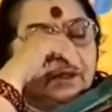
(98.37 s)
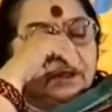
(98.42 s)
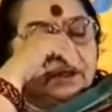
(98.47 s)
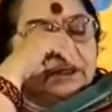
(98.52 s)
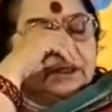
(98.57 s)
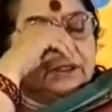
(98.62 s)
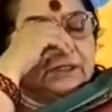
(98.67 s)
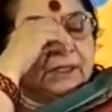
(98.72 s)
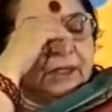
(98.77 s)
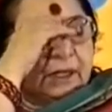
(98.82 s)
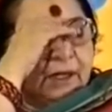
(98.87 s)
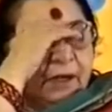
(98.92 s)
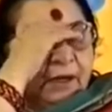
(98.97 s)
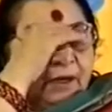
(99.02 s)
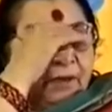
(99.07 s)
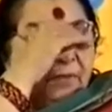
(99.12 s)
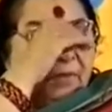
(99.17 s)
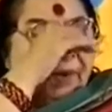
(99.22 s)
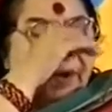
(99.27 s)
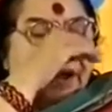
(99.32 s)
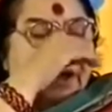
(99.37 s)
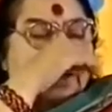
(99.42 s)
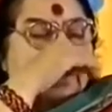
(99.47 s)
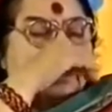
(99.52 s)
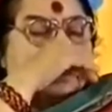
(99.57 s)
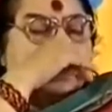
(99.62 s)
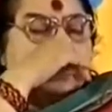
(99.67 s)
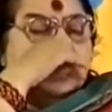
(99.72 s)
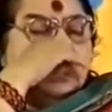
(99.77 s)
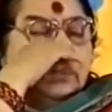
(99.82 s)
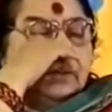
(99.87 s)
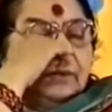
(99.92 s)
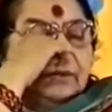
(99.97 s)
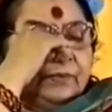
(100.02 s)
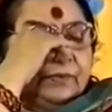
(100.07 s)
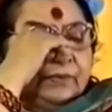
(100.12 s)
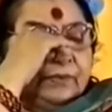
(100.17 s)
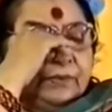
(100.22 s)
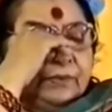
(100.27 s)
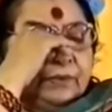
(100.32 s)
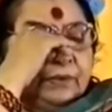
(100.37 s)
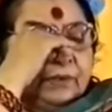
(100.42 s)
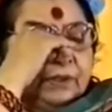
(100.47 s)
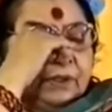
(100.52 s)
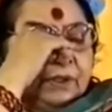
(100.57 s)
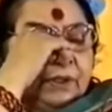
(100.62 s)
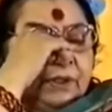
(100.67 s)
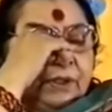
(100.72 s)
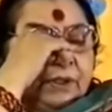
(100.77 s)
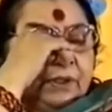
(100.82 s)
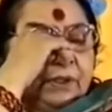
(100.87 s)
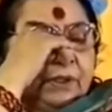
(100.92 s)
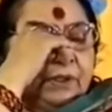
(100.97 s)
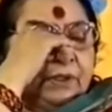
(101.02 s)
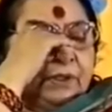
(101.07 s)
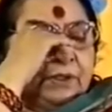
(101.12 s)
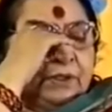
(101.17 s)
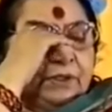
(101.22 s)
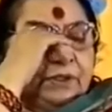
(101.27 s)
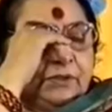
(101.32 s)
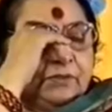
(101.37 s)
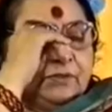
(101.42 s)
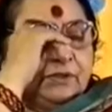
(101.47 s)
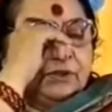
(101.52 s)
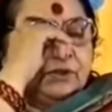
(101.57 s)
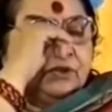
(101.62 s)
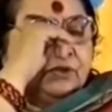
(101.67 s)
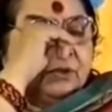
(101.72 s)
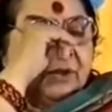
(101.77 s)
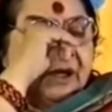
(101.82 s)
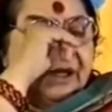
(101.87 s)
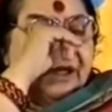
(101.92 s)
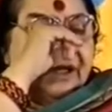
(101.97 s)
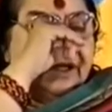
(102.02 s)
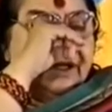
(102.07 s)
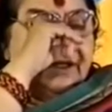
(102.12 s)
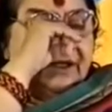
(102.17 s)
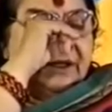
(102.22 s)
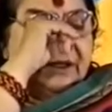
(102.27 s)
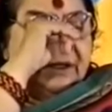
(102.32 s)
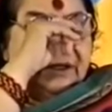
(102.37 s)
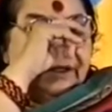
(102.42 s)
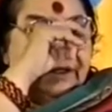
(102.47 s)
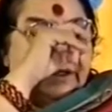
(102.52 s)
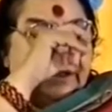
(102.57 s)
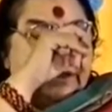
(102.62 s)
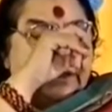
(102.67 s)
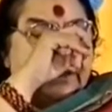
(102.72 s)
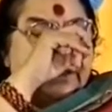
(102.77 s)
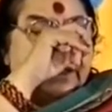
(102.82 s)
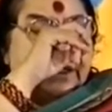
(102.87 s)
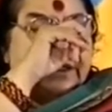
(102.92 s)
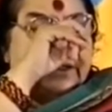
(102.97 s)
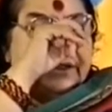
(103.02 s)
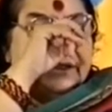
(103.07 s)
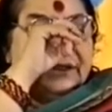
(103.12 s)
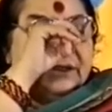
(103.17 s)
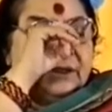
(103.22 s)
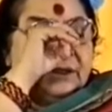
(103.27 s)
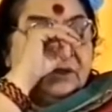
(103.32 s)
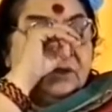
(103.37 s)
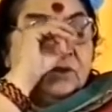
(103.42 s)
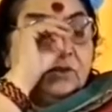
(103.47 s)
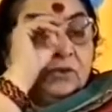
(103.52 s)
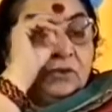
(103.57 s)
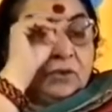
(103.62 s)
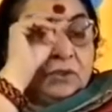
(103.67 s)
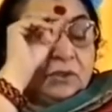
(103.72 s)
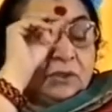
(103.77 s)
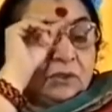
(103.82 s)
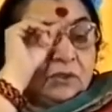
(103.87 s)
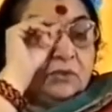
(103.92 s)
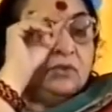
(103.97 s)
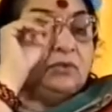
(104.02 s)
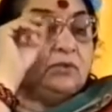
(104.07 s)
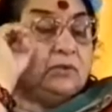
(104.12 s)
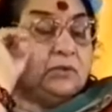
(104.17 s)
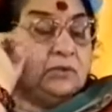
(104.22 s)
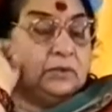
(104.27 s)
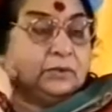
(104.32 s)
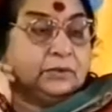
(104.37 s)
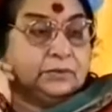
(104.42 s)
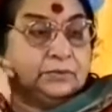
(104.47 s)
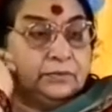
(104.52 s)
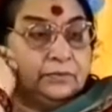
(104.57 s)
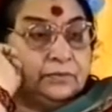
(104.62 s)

The subtler part of this Vishnumaya is that she knows the truth.